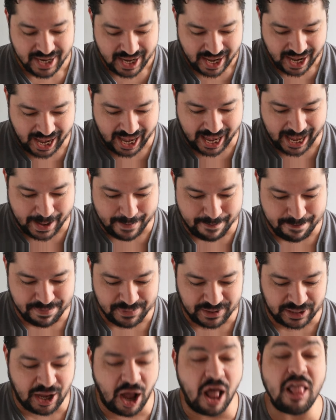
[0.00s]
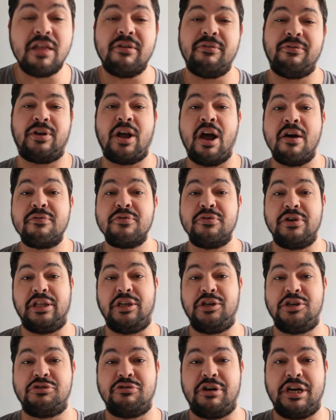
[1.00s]
The cover
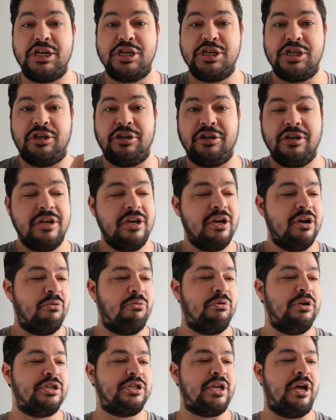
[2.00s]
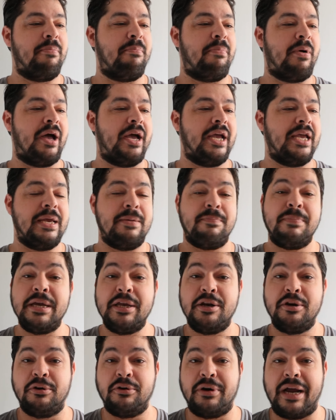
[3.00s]
illustration was done by
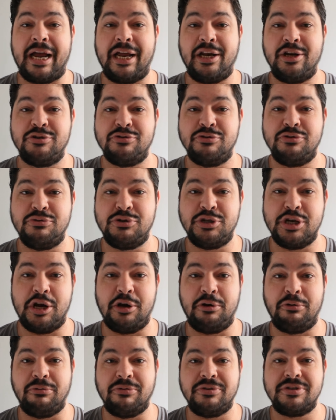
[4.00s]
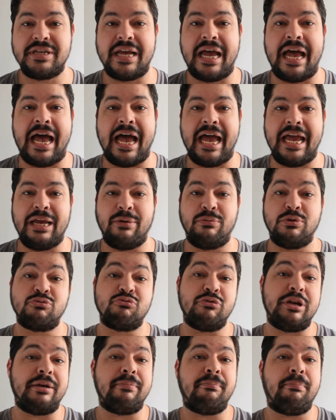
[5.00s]
Peter Andrew Jones. It was
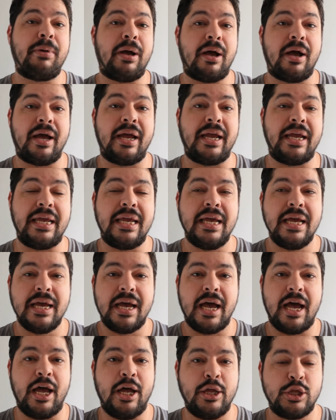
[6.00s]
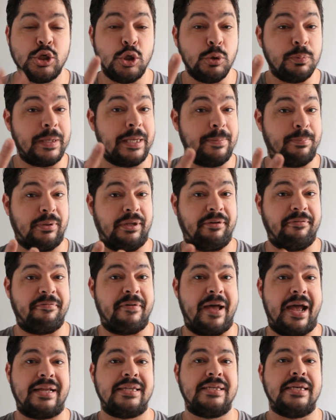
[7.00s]
written by two people, in
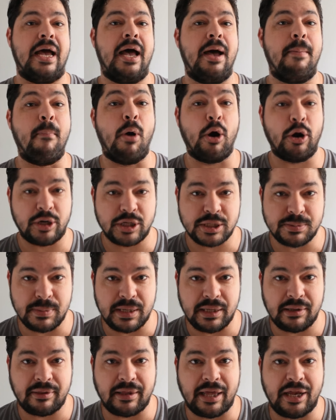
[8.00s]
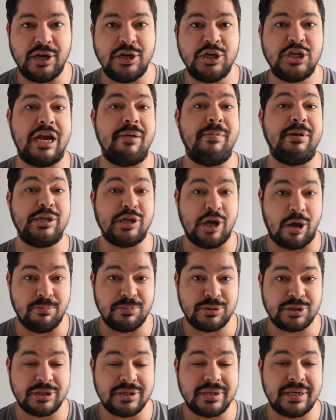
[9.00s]
fact, Mark Smith and Jamie
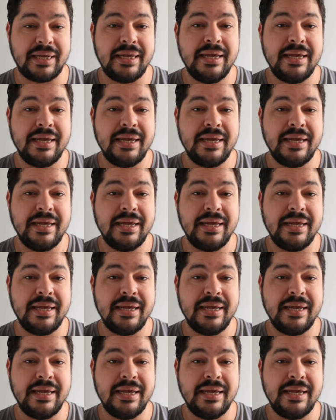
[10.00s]
Thompson.